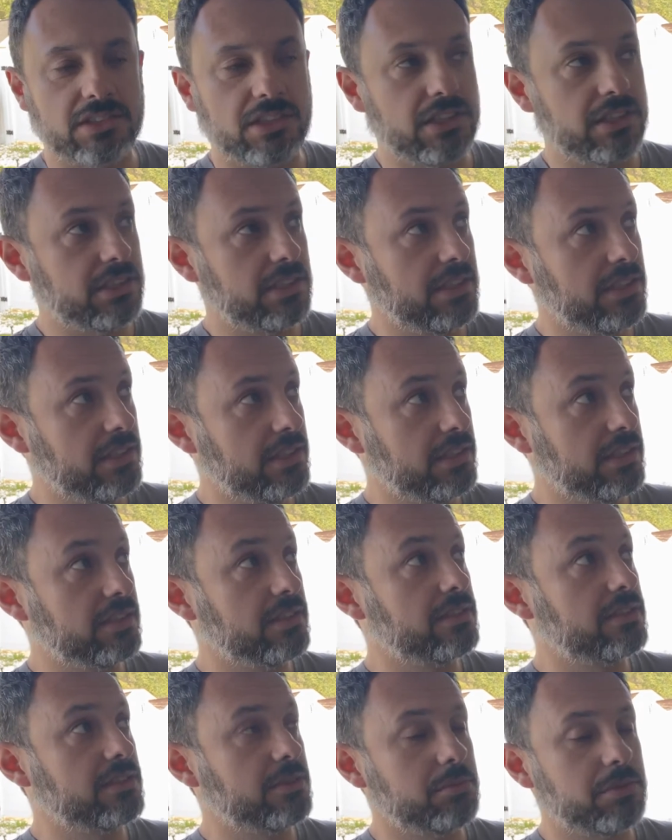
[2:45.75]
I need
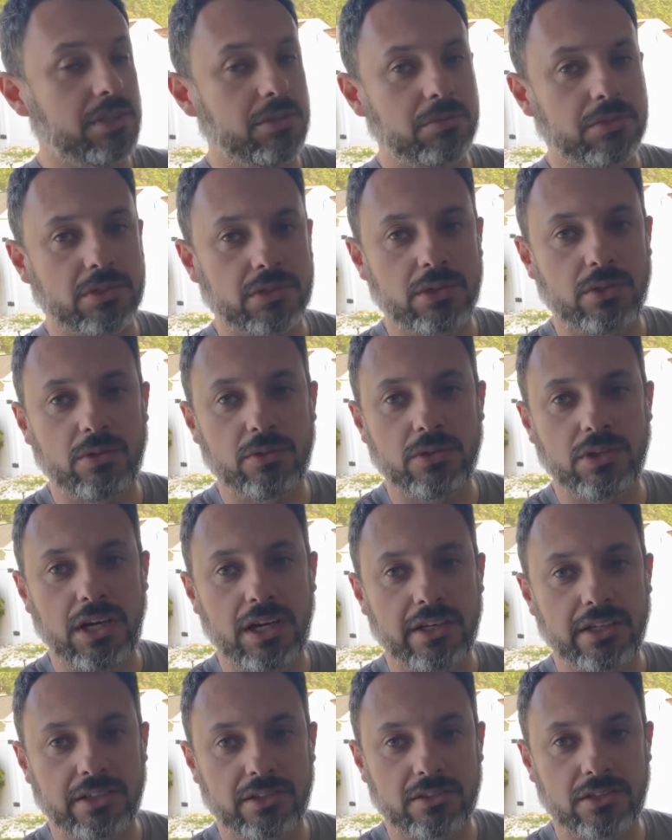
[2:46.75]
it to be able to go
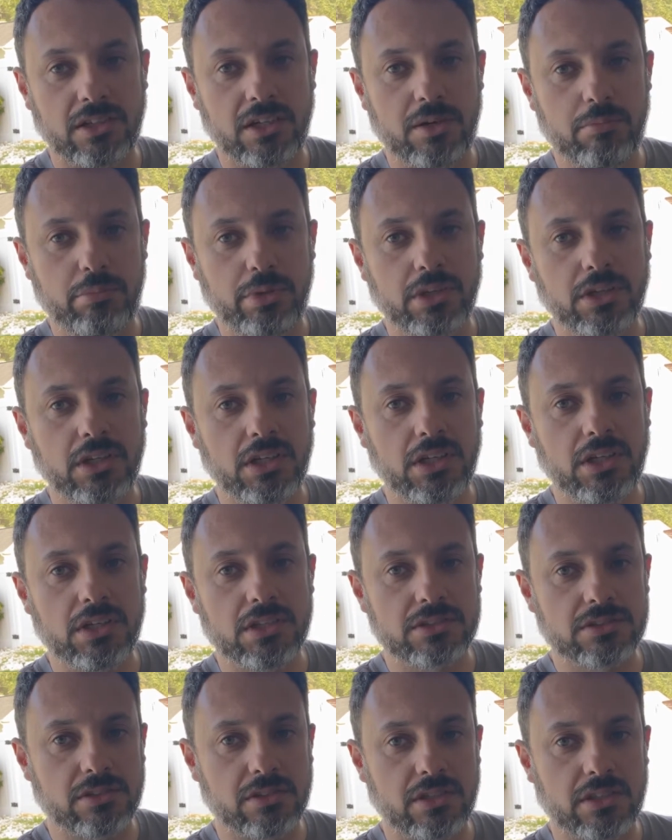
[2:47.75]
higher up
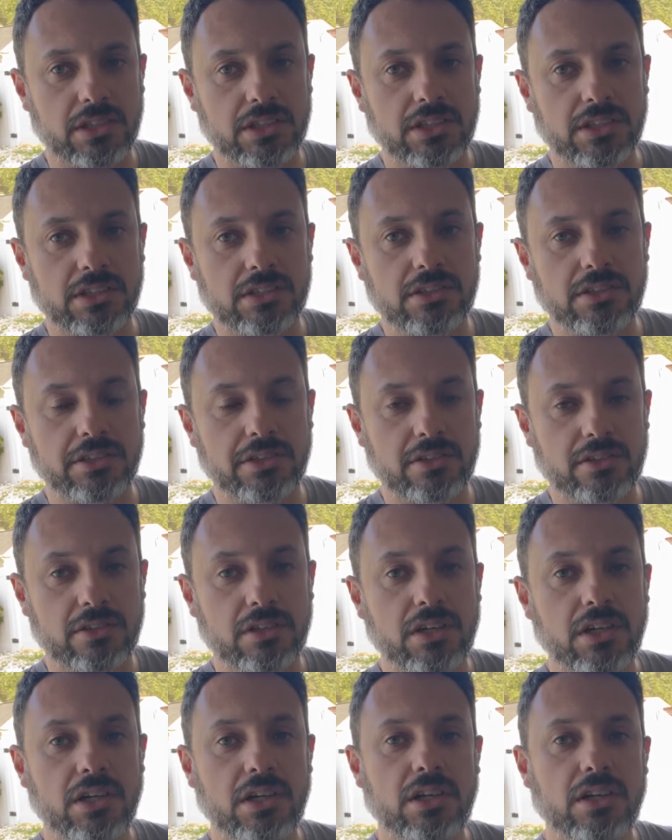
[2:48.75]
so that I can
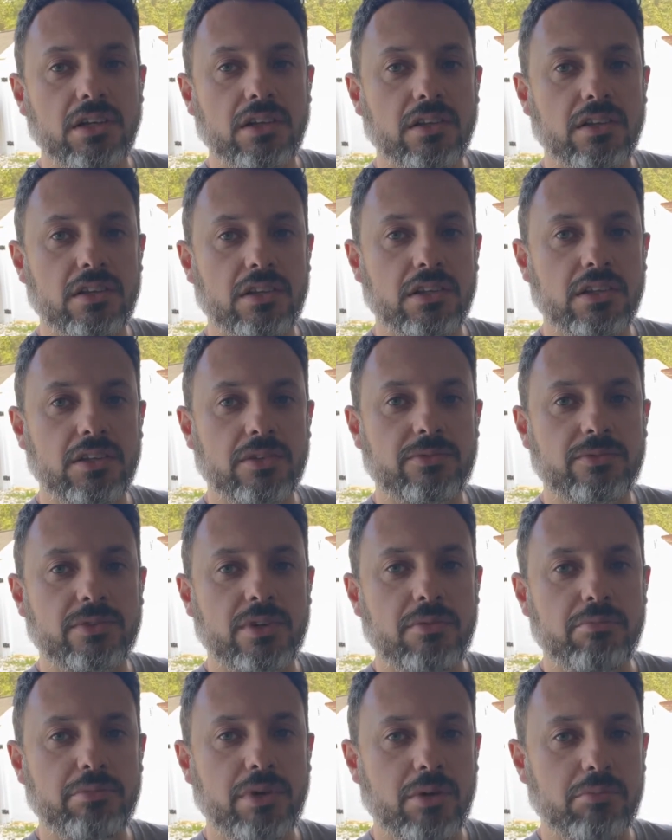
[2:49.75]
clear the
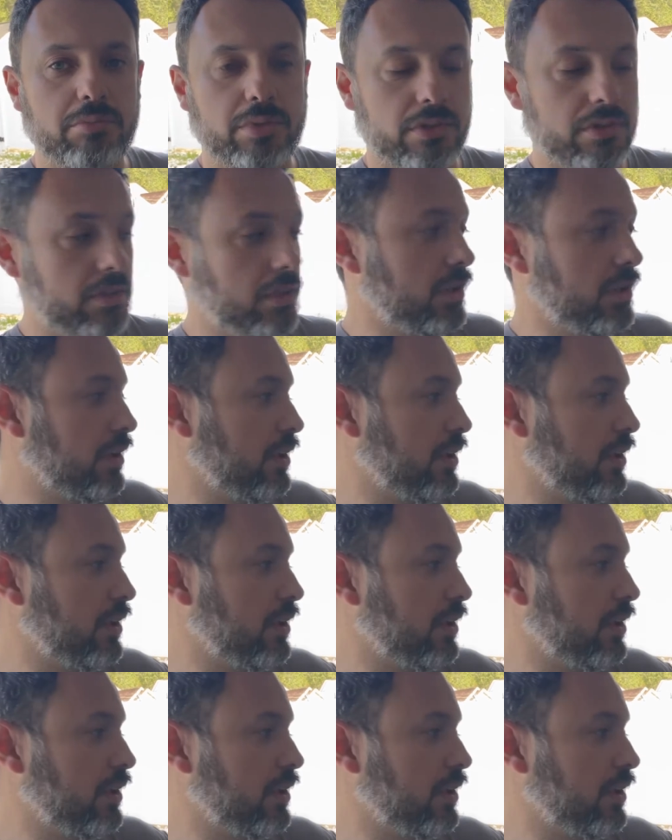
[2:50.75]
front bumper